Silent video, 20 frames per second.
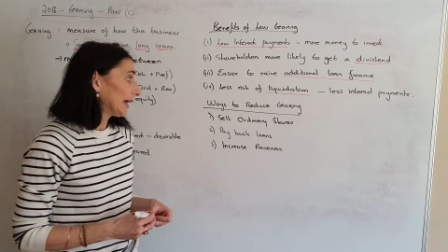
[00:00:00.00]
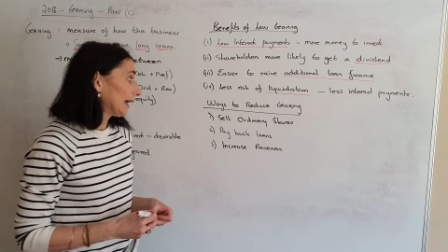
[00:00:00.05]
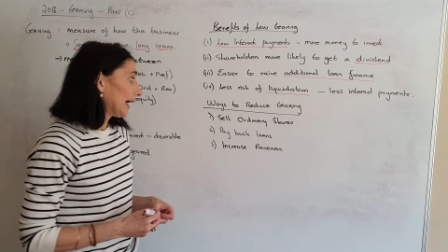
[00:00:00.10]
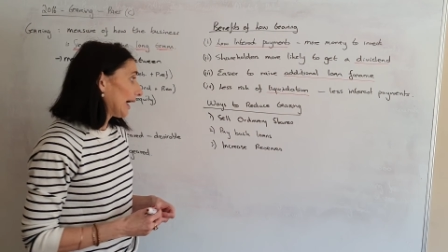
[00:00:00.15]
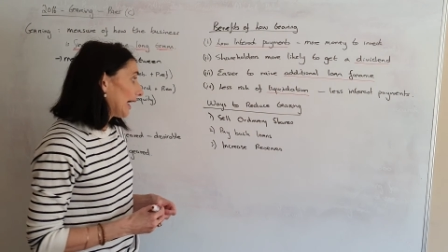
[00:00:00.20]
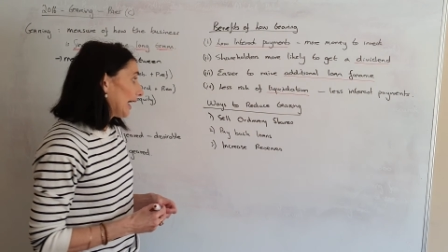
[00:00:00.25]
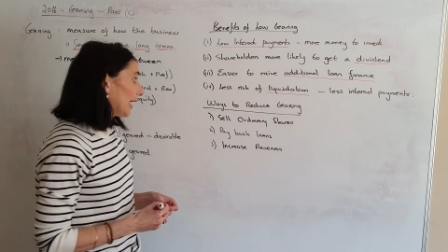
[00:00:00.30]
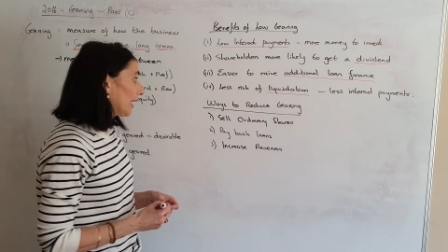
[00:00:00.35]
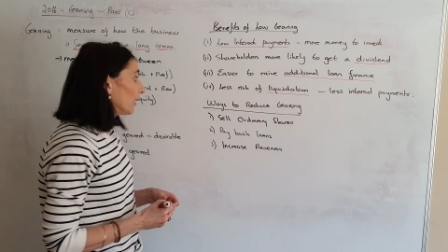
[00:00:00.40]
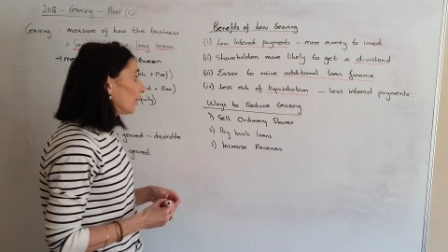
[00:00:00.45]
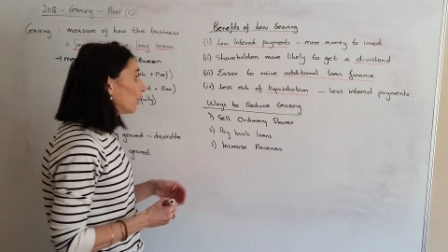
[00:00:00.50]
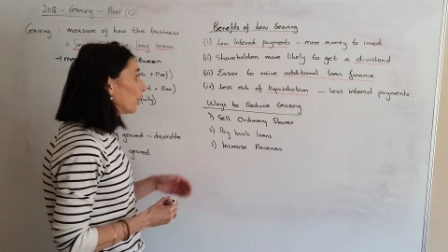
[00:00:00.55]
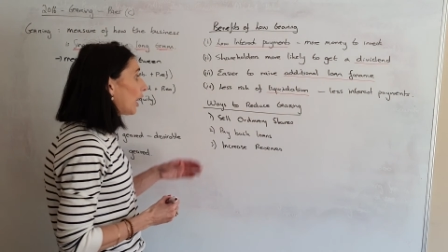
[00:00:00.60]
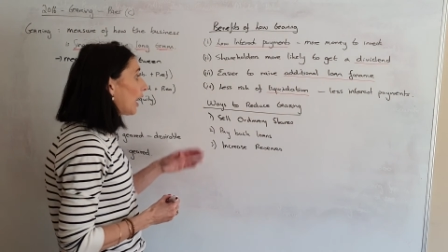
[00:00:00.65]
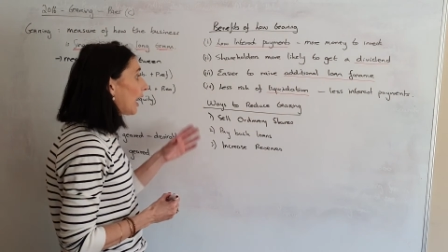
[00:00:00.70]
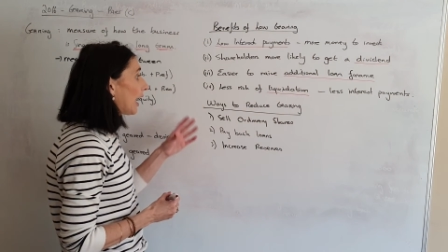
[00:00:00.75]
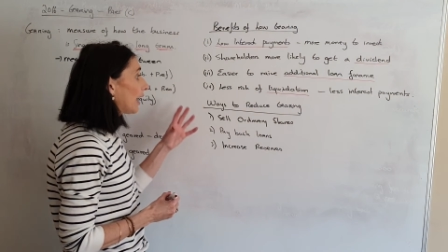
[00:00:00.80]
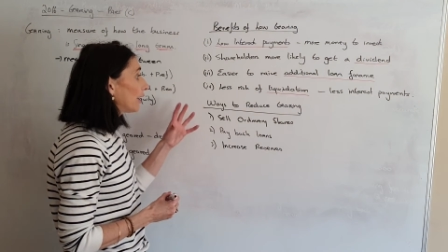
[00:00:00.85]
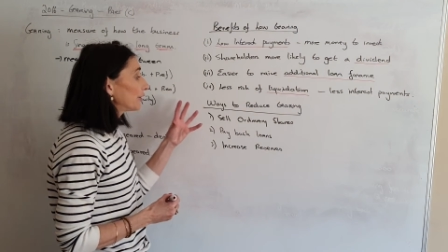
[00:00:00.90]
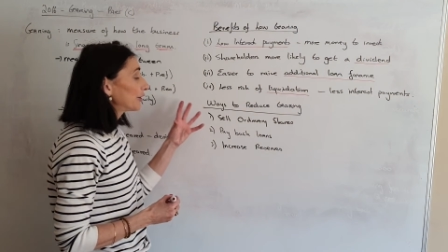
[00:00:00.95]

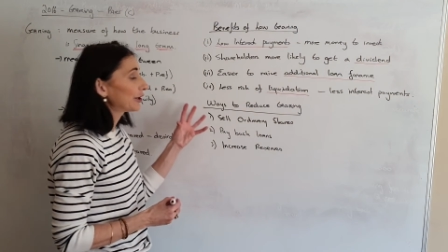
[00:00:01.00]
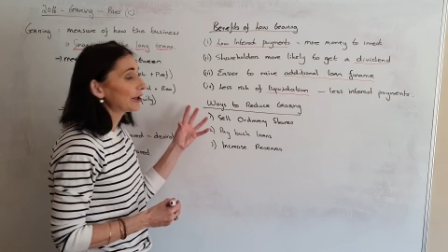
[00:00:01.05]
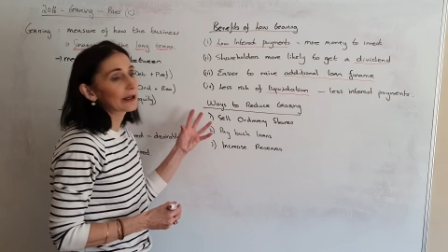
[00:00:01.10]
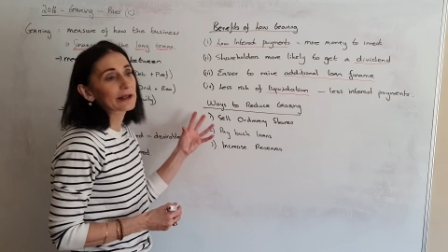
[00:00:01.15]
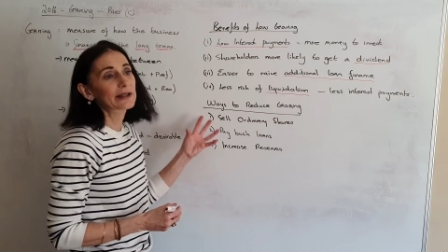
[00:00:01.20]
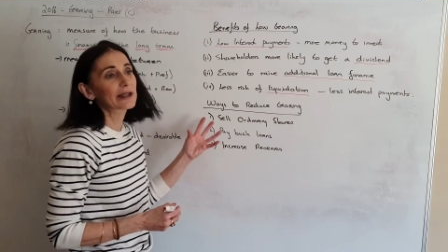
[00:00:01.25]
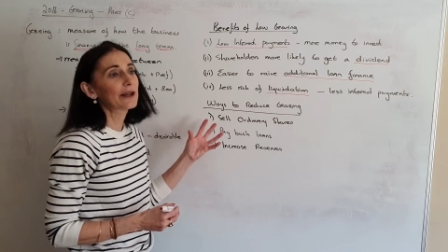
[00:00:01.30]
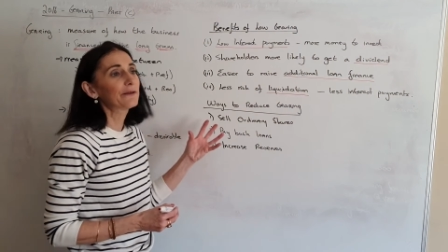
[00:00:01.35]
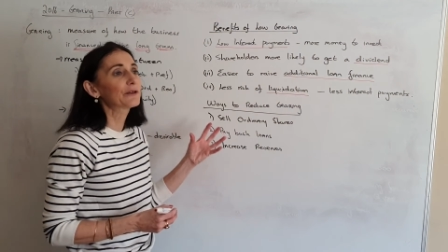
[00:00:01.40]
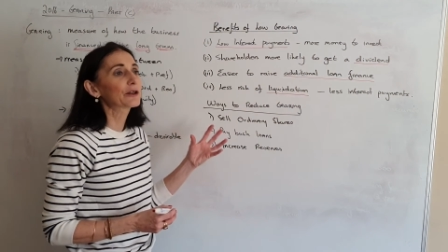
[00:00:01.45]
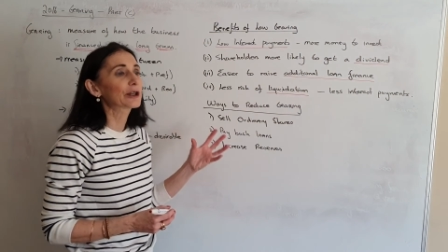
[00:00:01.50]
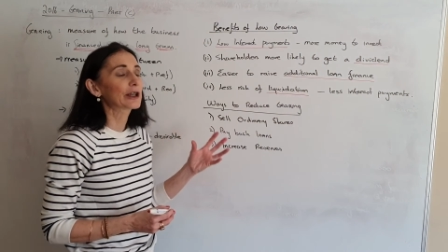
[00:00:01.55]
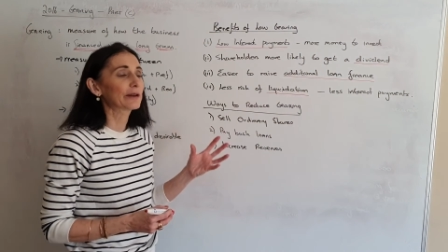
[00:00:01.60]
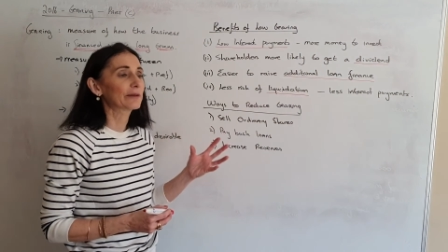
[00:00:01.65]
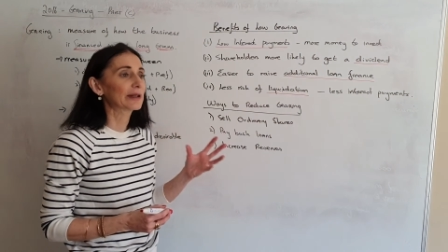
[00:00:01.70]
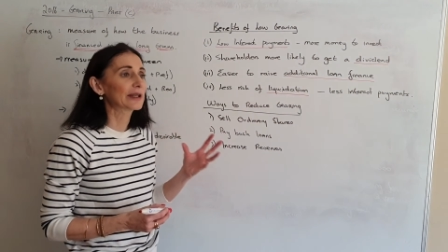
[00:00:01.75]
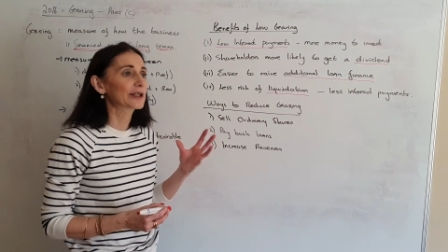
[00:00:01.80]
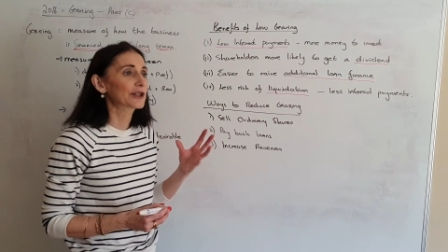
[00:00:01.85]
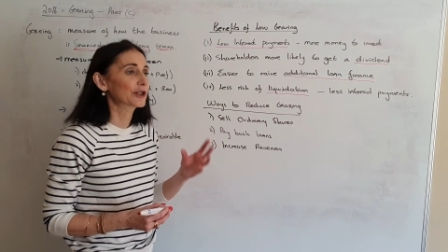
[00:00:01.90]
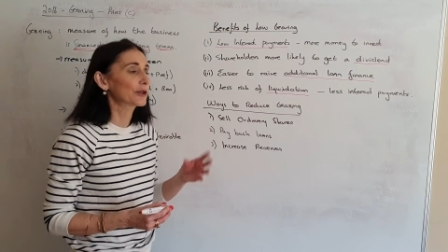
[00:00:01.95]
How do you say if your
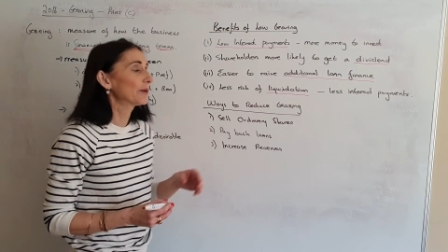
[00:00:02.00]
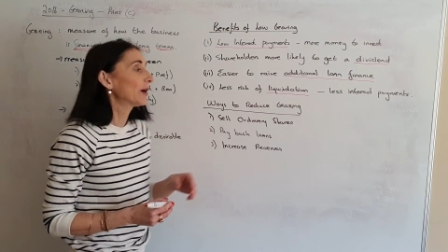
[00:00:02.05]
gearing is too